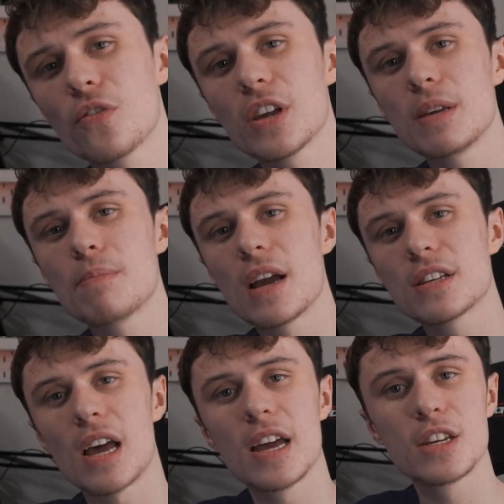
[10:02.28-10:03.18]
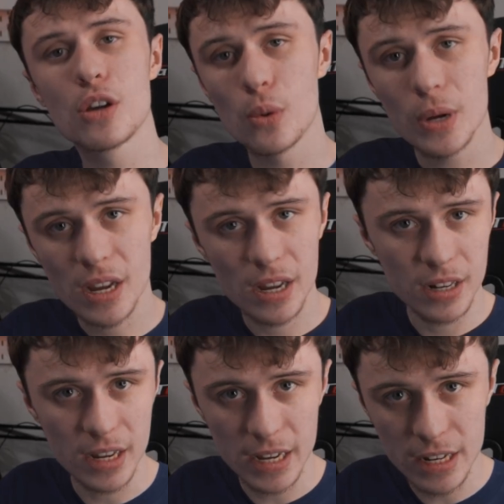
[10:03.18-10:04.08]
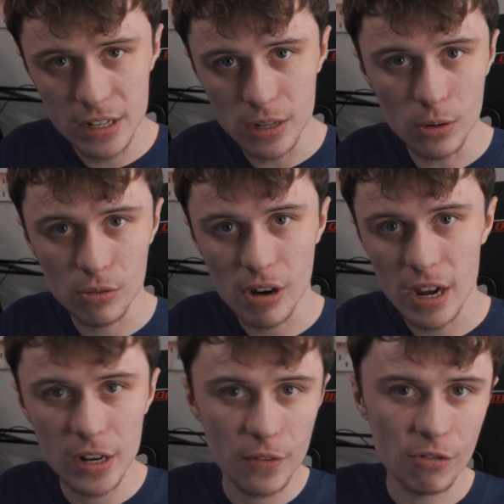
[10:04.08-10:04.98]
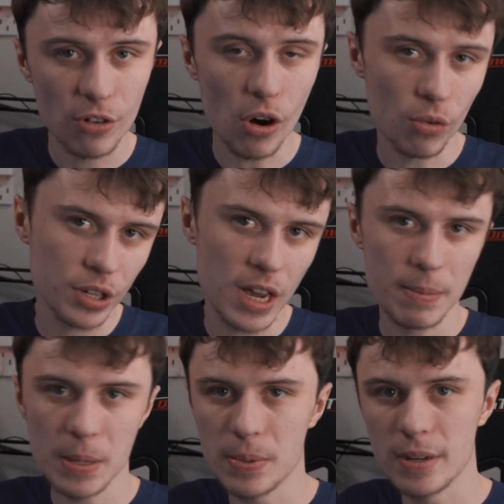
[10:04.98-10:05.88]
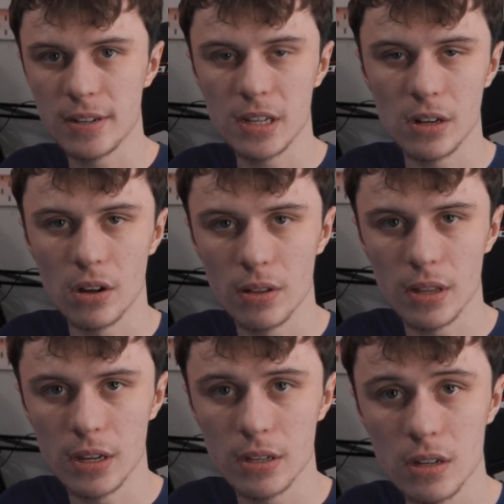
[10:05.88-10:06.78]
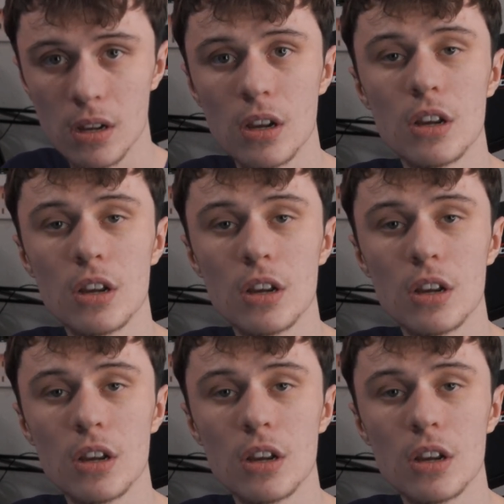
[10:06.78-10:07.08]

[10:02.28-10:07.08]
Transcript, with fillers: I think it makes a quick and easy upgrade for an old gaming PC like this.